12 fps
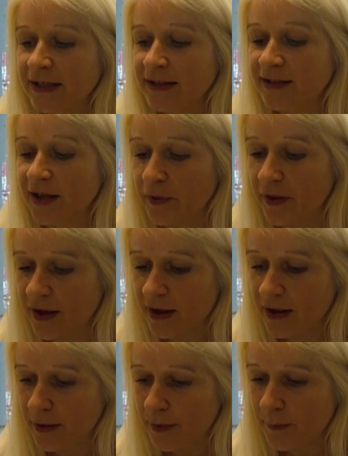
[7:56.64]
So
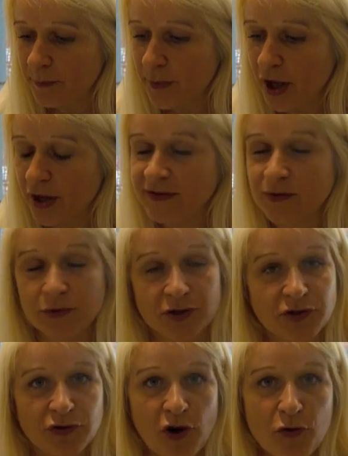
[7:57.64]
the personal
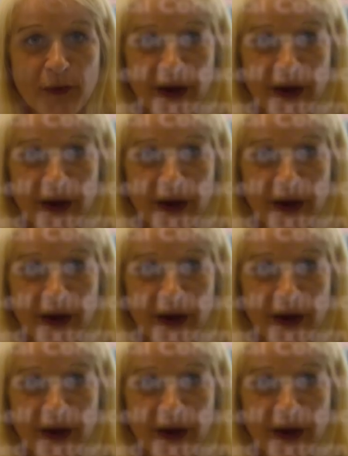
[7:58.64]
control